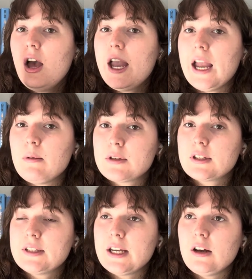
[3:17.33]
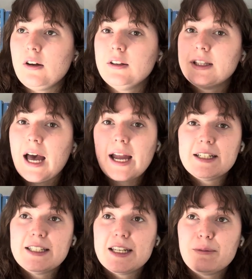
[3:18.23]
Amazon sale that I
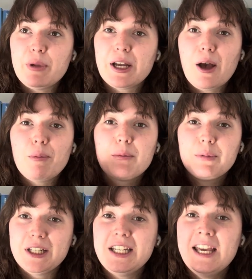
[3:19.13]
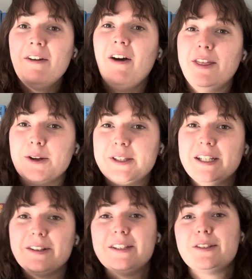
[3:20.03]
did pick up plenty of other
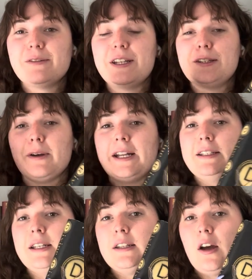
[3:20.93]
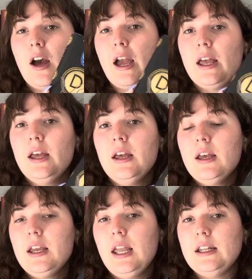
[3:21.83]
series to read, so I did not
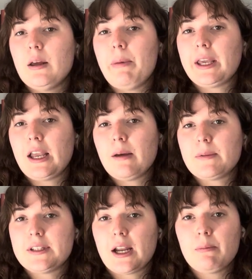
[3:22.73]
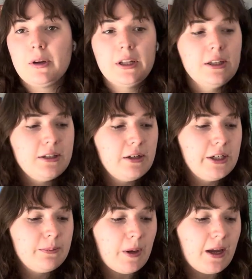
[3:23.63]
end up picking up the second book in the
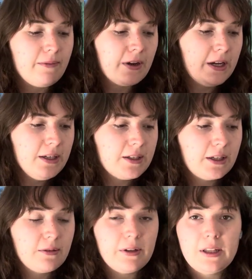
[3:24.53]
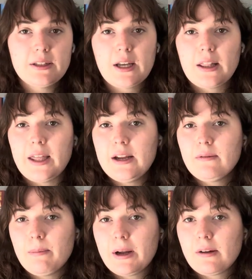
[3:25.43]
series, but I am very excited to read this. I like
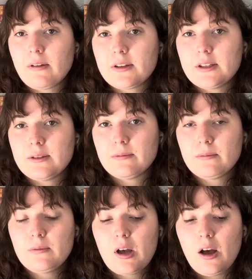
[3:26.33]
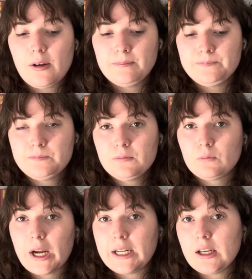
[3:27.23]
Rebecca Ross's
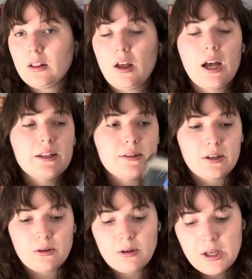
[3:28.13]
writing a lot, so,